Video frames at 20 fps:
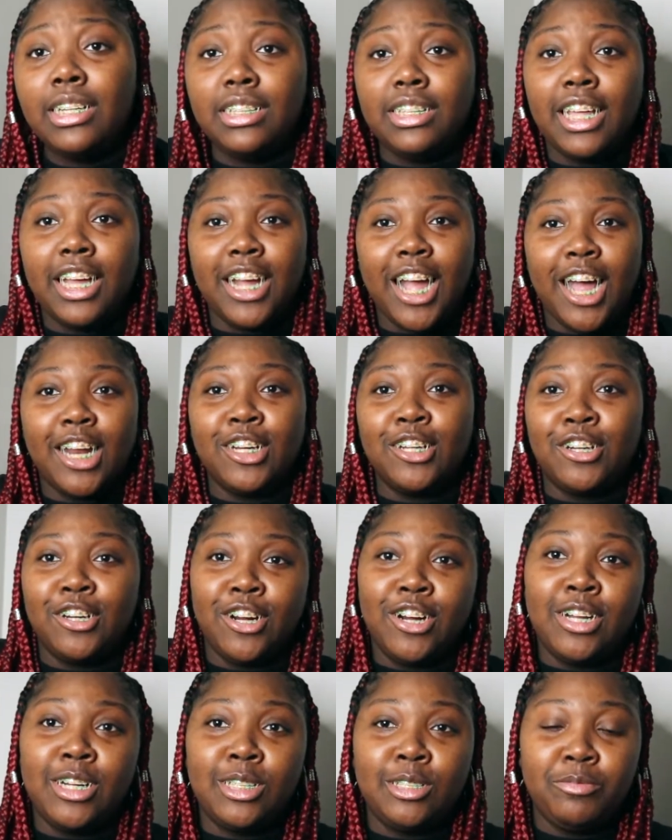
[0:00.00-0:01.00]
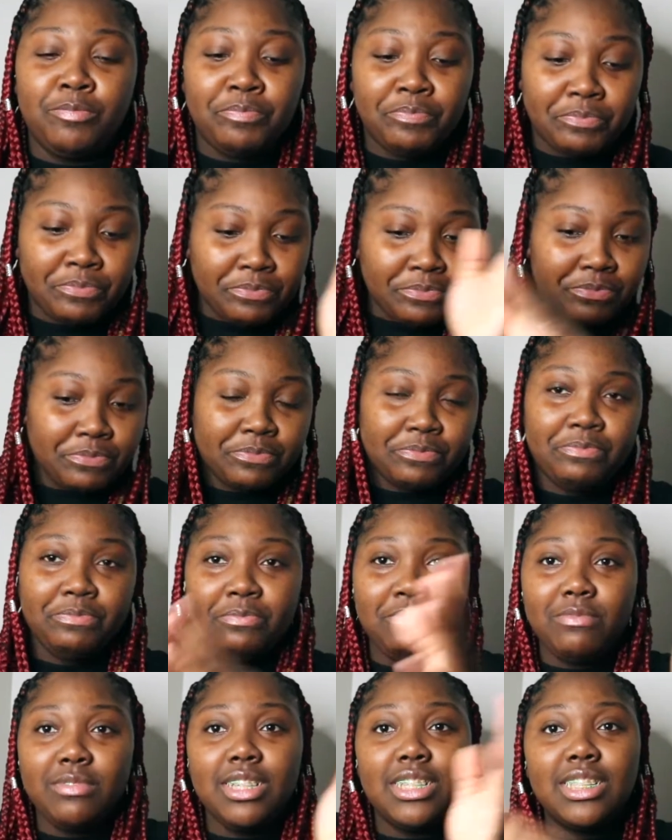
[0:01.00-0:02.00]
they got the girl
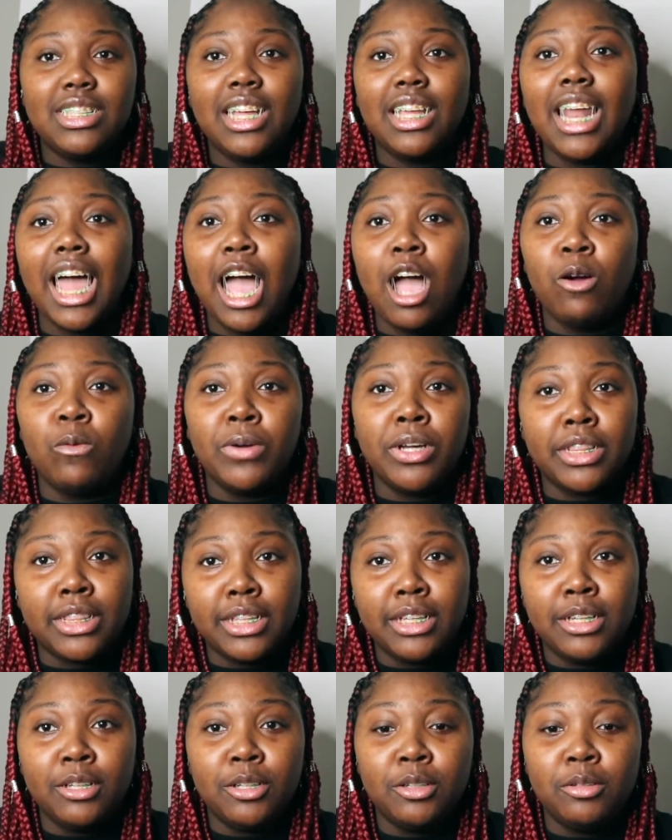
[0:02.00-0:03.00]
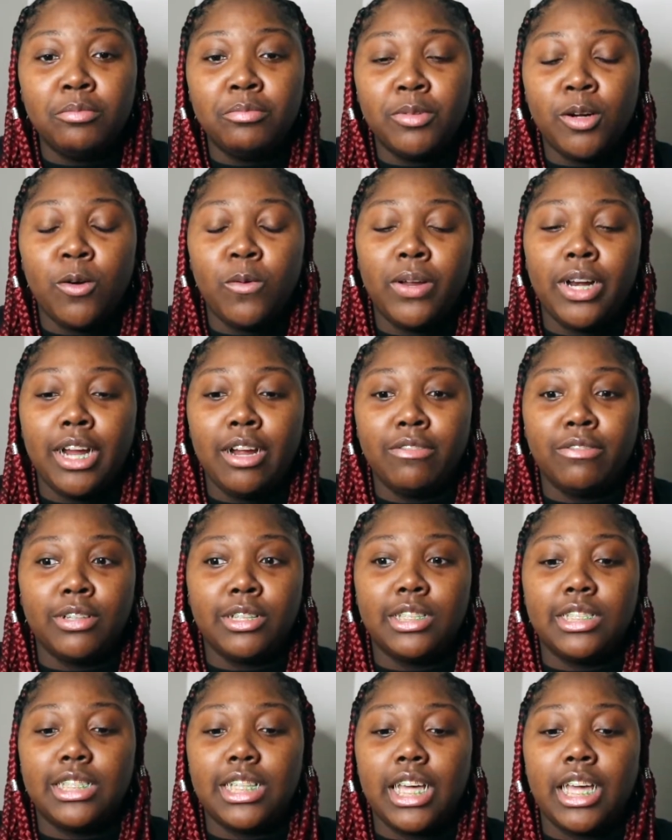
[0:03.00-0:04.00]
to lie with them or
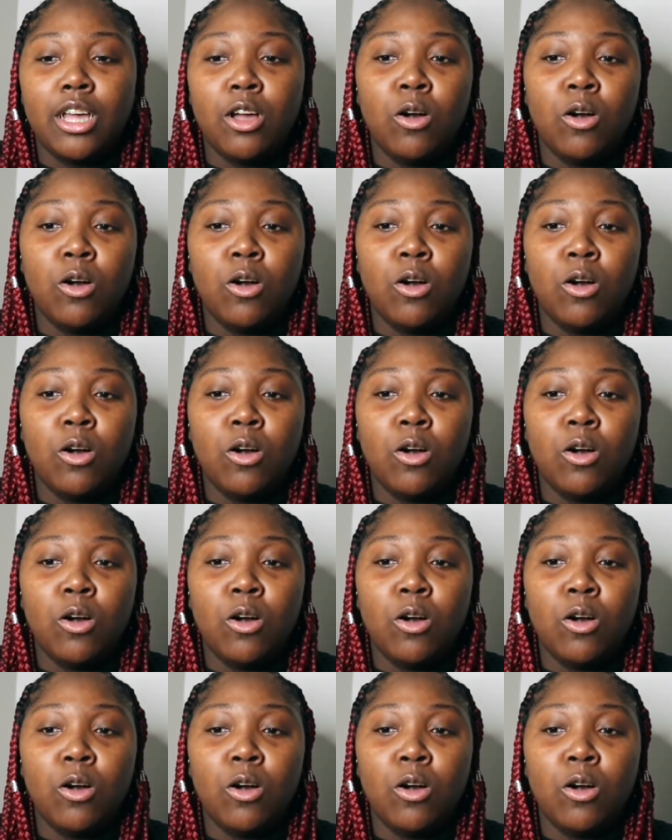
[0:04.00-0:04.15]
whatever, saying,